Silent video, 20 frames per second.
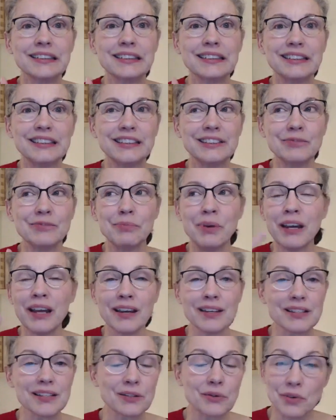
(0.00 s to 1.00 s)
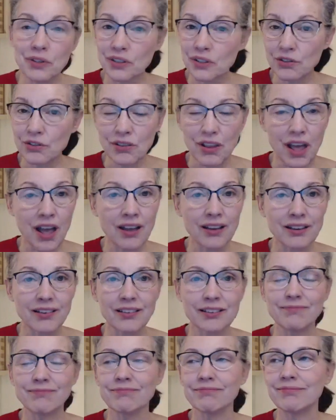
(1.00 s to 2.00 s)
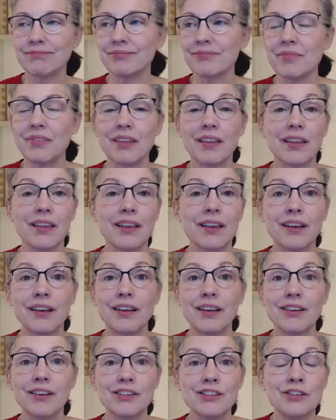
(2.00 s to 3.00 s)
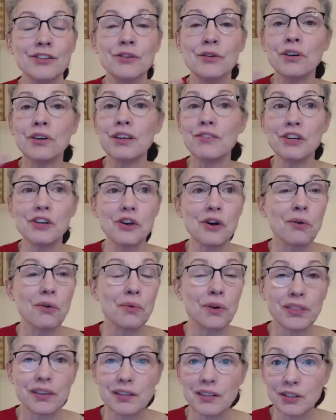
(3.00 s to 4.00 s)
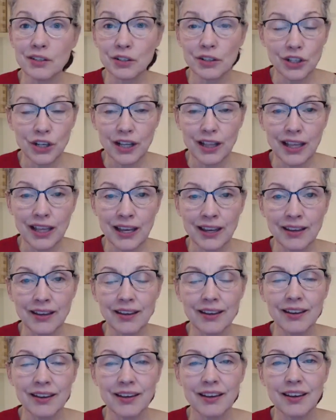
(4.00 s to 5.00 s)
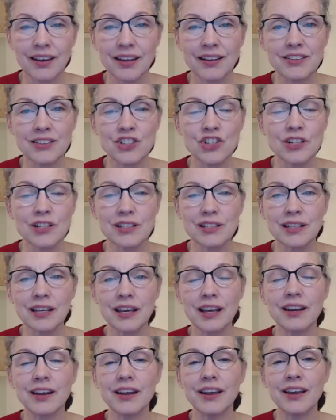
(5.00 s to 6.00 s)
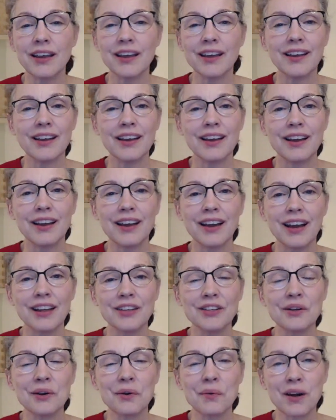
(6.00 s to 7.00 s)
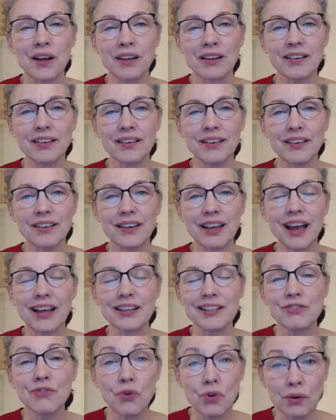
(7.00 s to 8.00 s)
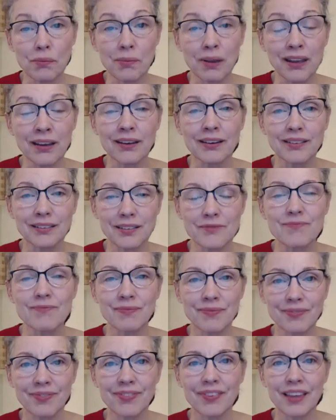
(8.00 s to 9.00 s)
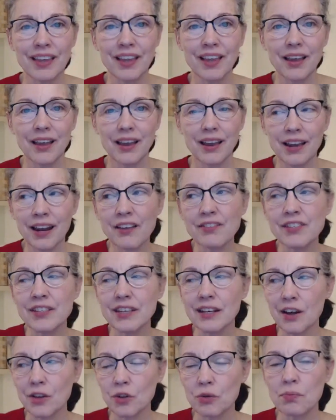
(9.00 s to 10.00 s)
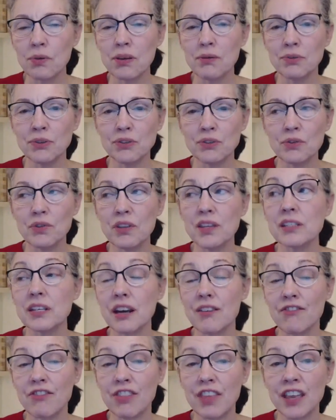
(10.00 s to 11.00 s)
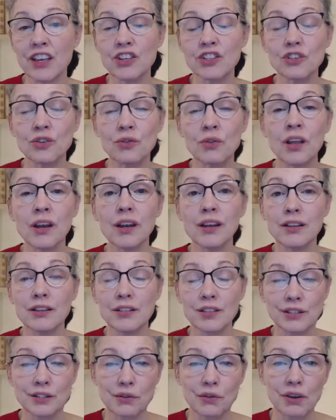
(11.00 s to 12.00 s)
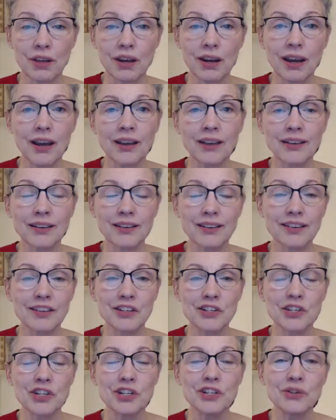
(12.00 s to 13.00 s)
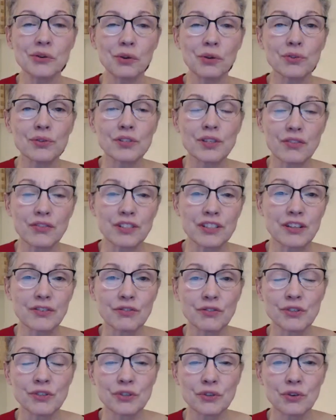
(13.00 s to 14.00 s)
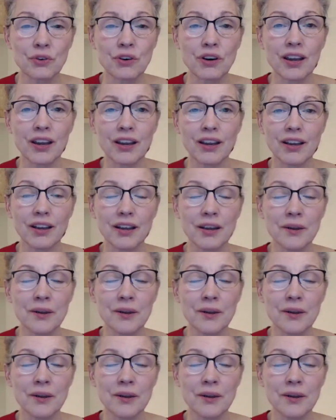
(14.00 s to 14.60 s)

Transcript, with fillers: You've been out of school too long. You don't even know what this could look like. And she said, You know what? God's for me. And I've seen other people do this. And if they can do it, so can I. She told herself a different story.